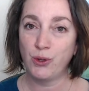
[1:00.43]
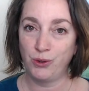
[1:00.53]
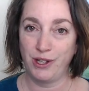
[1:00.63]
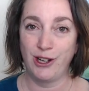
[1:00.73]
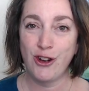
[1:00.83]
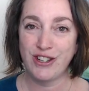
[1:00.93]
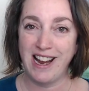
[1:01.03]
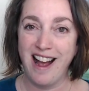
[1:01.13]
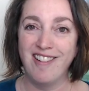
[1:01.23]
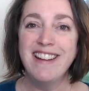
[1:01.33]
called a
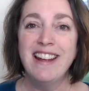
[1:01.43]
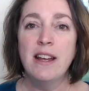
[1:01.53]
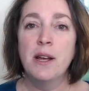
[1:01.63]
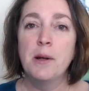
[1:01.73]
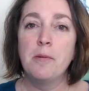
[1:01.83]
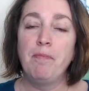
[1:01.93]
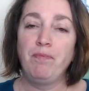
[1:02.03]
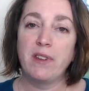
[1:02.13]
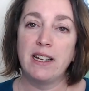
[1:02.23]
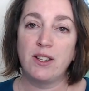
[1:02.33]
lockdown,
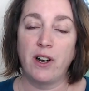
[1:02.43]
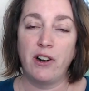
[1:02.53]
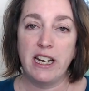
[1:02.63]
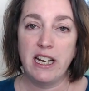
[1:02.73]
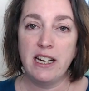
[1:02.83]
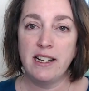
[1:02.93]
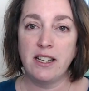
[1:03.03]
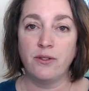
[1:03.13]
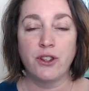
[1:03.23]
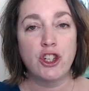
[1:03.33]
it's very
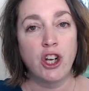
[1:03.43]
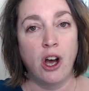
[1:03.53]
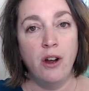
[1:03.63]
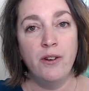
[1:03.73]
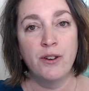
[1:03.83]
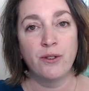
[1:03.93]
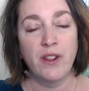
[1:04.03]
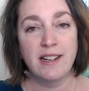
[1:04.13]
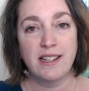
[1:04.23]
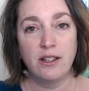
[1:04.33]
easy for the tone of
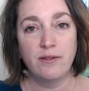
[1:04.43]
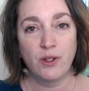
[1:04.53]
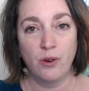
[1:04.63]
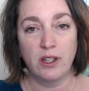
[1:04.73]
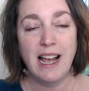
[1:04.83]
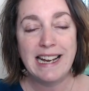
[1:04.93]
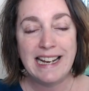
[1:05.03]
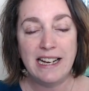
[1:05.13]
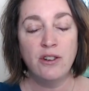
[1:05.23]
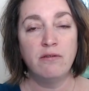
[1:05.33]
that self-talk, that
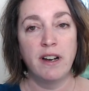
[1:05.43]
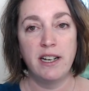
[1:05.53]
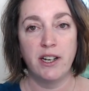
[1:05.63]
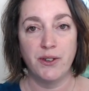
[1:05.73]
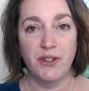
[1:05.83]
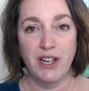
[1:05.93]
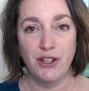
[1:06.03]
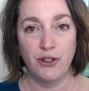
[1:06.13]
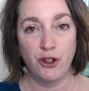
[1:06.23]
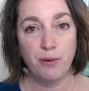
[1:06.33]
inner radio
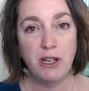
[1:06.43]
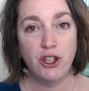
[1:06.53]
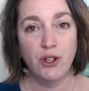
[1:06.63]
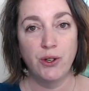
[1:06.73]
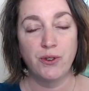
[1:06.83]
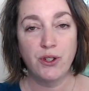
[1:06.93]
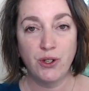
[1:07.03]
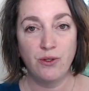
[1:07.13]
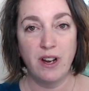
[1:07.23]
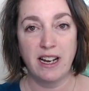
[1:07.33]
station, to be tuned
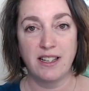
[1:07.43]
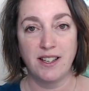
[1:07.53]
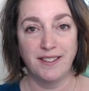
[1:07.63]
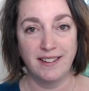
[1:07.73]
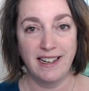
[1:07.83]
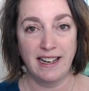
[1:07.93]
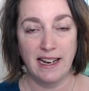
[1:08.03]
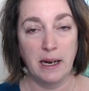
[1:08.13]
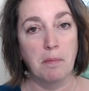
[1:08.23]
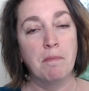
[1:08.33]
to negative
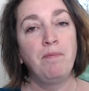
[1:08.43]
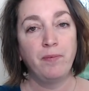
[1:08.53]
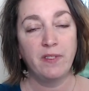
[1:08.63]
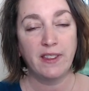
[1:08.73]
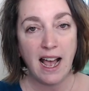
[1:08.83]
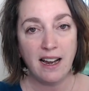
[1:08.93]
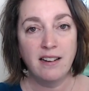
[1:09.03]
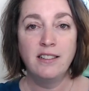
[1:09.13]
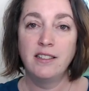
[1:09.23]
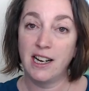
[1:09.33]
thinking. That,
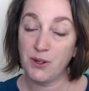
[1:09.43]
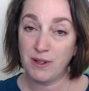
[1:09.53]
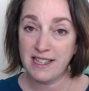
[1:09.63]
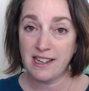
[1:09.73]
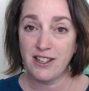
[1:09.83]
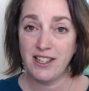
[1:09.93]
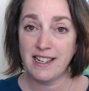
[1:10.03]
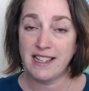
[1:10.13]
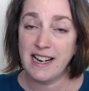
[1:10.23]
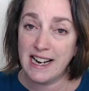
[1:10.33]
as we discussed
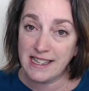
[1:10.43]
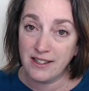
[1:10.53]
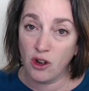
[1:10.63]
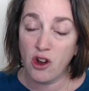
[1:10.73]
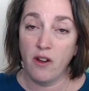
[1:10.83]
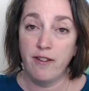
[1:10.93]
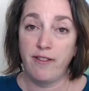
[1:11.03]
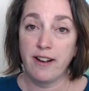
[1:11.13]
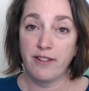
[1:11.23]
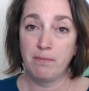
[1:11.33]
yesterday, has a knock-on
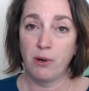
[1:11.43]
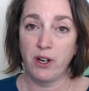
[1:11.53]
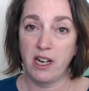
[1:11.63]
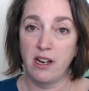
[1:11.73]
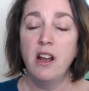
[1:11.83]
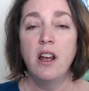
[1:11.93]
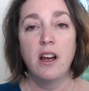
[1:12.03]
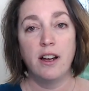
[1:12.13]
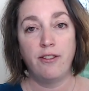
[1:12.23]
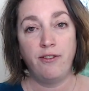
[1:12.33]
effect for the body.
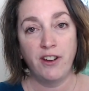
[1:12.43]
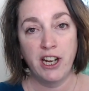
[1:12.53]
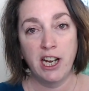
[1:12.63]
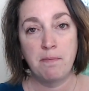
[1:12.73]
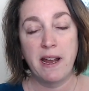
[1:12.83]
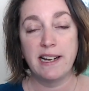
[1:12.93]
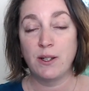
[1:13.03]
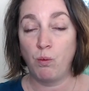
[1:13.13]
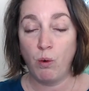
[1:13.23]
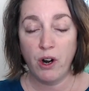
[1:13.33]
A
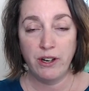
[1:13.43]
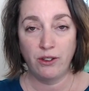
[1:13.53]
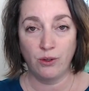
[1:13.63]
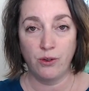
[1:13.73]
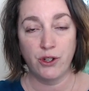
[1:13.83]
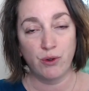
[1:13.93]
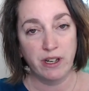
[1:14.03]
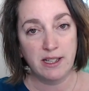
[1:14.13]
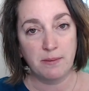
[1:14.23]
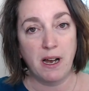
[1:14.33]
fear-based worry thought
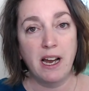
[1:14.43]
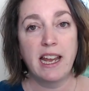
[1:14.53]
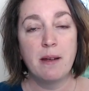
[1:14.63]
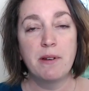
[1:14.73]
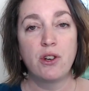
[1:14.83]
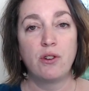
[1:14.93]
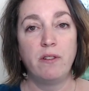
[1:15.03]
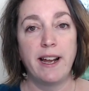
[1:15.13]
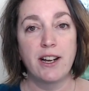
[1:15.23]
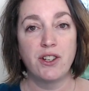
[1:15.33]
triggers biochemical
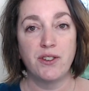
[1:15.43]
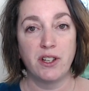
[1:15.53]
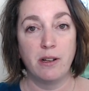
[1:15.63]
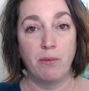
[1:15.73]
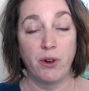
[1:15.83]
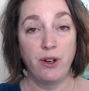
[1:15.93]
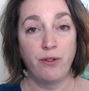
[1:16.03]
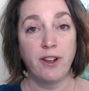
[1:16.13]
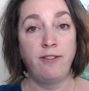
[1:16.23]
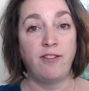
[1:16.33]
reactions in the body
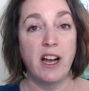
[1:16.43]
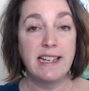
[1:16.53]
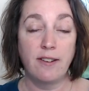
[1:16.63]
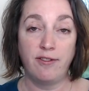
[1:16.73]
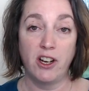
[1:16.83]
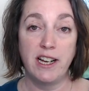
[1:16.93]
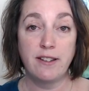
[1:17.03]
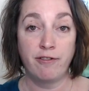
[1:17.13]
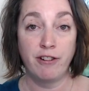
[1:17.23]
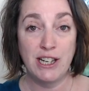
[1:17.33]
for the fight,
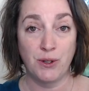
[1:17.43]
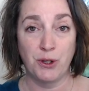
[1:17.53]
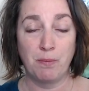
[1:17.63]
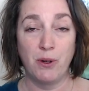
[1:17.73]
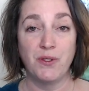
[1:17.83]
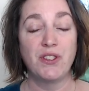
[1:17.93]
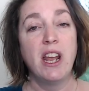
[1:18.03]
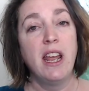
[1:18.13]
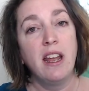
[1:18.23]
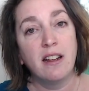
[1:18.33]
flight, freeze response.
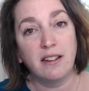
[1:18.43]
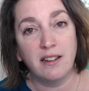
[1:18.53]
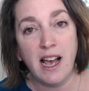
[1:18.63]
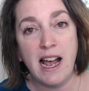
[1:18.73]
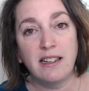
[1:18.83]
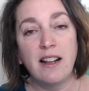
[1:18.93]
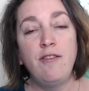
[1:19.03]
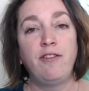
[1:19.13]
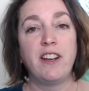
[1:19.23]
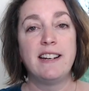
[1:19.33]
That
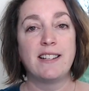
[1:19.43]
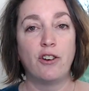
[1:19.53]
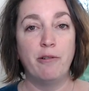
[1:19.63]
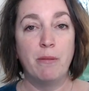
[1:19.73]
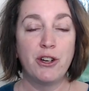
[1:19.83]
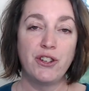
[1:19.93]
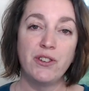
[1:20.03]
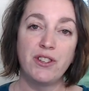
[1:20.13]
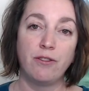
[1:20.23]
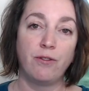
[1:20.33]
then feeds our
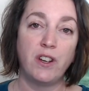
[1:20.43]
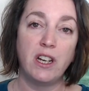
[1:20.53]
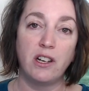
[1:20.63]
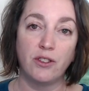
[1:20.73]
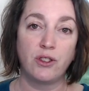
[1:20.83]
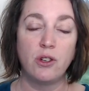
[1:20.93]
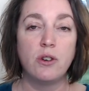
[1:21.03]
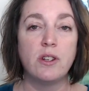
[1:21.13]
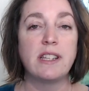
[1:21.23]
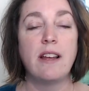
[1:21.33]
emotions, that feed our
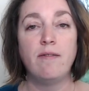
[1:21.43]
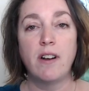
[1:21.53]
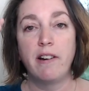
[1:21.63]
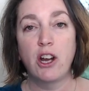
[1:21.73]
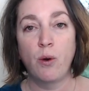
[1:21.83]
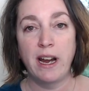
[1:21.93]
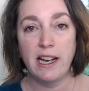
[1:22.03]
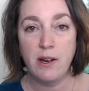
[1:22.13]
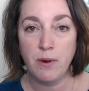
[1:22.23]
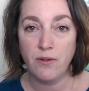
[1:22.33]
thoughts, and very
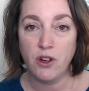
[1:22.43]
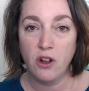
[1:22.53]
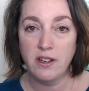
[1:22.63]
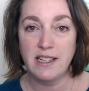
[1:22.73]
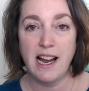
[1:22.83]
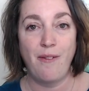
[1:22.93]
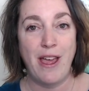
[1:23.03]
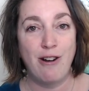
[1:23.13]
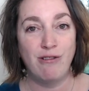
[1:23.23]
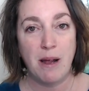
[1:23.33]
quickly we've gone down
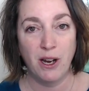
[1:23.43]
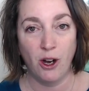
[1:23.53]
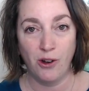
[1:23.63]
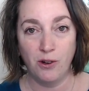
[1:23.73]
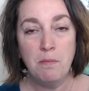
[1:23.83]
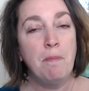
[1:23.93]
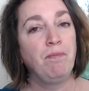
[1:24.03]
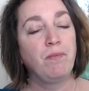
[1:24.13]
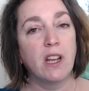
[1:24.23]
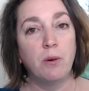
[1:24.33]
that rabbit hole
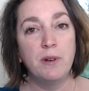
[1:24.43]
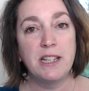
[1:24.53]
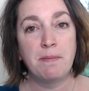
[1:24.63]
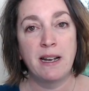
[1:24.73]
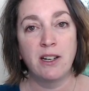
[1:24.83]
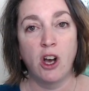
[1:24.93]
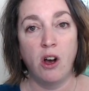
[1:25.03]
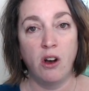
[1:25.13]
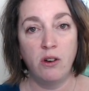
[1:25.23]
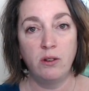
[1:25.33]
and we spend a
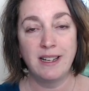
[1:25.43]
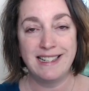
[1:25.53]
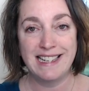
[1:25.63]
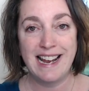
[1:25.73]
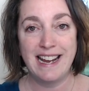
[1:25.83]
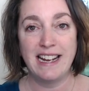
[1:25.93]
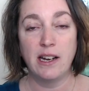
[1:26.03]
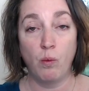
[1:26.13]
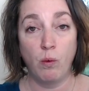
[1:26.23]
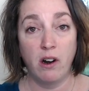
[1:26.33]
whole day
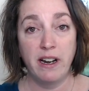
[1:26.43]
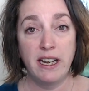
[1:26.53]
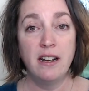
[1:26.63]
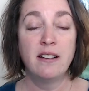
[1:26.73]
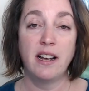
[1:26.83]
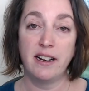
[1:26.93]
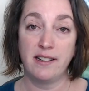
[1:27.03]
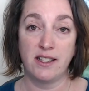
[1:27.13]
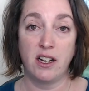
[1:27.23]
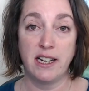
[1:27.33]
in worry and
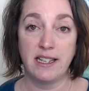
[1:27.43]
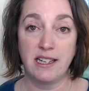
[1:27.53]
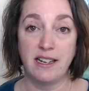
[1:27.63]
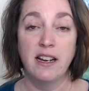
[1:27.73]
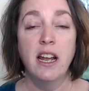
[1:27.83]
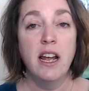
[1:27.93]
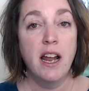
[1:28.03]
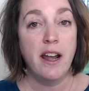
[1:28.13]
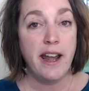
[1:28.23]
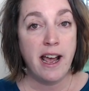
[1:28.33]
anxiety.
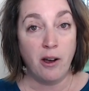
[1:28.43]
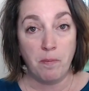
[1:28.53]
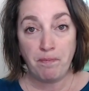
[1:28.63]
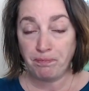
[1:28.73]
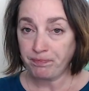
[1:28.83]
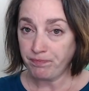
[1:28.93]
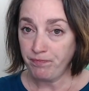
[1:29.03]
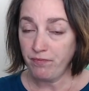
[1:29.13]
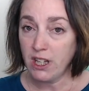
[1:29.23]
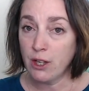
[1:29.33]
Now,
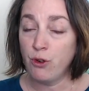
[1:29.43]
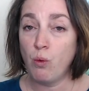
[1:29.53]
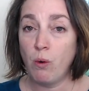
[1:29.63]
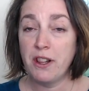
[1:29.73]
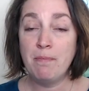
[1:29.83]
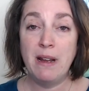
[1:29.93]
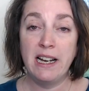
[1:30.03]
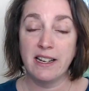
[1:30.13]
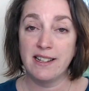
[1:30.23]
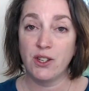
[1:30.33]
if you're one of the
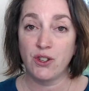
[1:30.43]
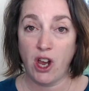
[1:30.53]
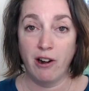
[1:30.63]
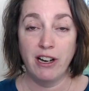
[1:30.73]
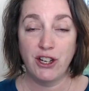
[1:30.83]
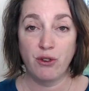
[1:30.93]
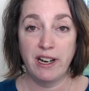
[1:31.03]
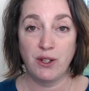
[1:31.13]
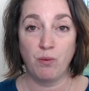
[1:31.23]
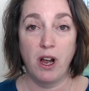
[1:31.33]
millions who's currently
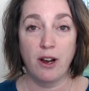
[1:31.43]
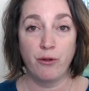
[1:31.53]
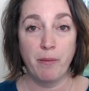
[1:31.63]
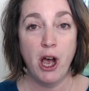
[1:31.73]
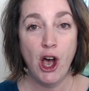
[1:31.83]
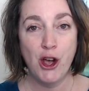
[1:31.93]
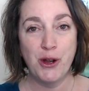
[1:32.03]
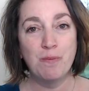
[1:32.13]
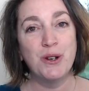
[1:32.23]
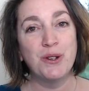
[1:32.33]
trying to work from
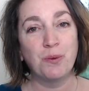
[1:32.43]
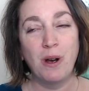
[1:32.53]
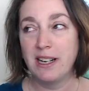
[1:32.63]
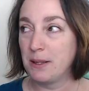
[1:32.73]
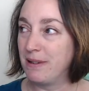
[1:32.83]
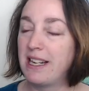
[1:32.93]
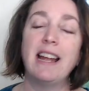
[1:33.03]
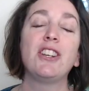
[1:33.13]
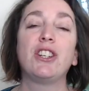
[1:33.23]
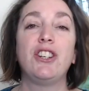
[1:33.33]
home, as well as
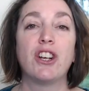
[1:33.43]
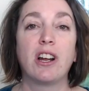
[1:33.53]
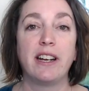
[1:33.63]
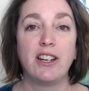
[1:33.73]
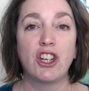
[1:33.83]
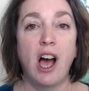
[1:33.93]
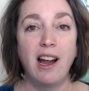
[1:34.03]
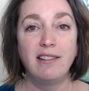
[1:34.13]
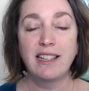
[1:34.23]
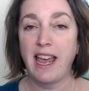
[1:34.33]
potentially juggling
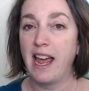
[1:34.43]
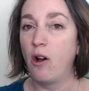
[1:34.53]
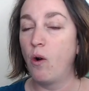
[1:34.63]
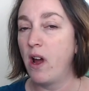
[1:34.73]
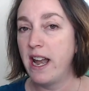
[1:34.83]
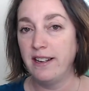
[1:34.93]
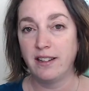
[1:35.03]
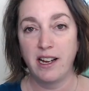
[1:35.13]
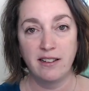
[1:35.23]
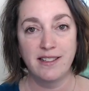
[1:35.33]
childcare or
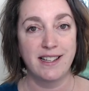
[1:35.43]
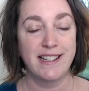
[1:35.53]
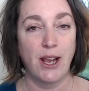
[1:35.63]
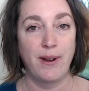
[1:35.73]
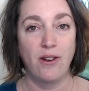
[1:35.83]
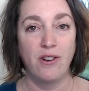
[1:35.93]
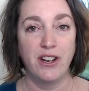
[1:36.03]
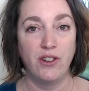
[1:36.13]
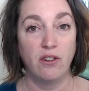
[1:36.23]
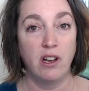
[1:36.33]
anything else that's going on
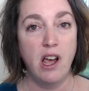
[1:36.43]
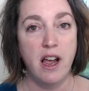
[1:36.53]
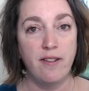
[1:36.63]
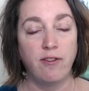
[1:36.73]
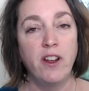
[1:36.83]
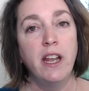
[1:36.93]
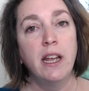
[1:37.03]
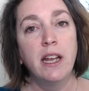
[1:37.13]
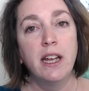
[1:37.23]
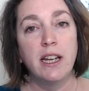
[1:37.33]
in your life,
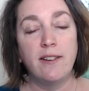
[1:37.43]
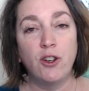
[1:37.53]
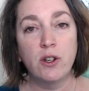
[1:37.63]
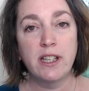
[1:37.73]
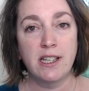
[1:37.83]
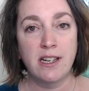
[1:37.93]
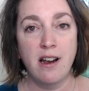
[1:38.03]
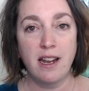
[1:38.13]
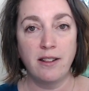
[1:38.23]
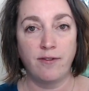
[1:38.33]
if you're
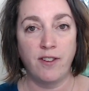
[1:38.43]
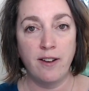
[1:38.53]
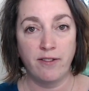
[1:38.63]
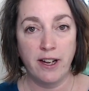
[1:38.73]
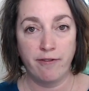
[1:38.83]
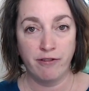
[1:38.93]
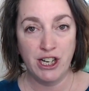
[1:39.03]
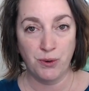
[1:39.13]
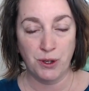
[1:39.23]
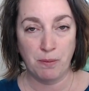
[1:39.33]
stuck in the fight, flight,
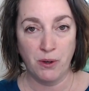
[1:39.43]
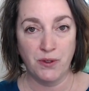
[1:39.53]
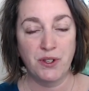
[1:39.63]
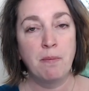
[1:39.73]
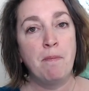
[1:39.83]
freeze response